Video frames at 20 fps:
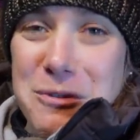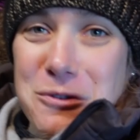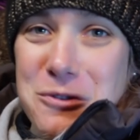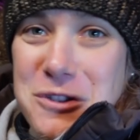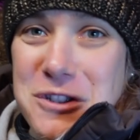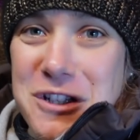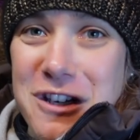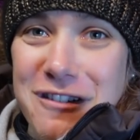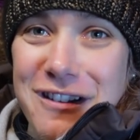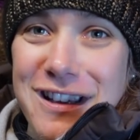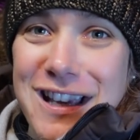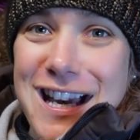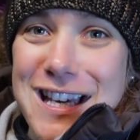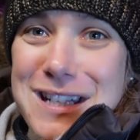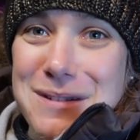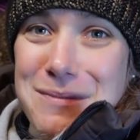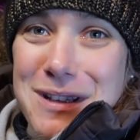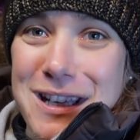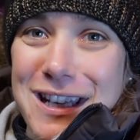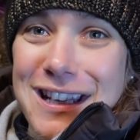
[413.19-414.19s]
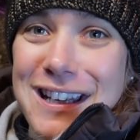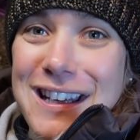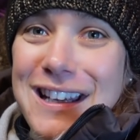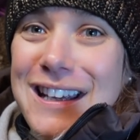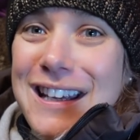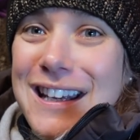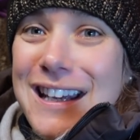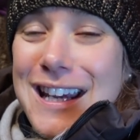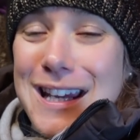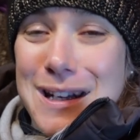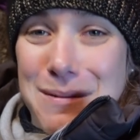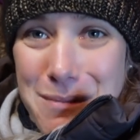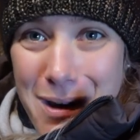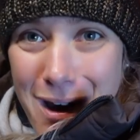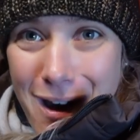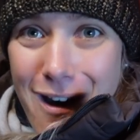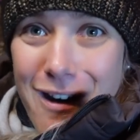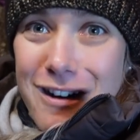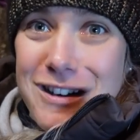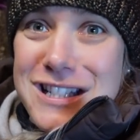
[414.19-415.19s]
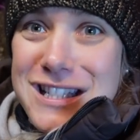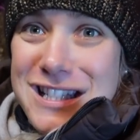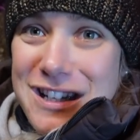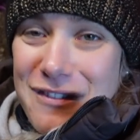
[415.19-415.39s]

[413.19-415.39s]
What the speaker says: All-Star Academy in March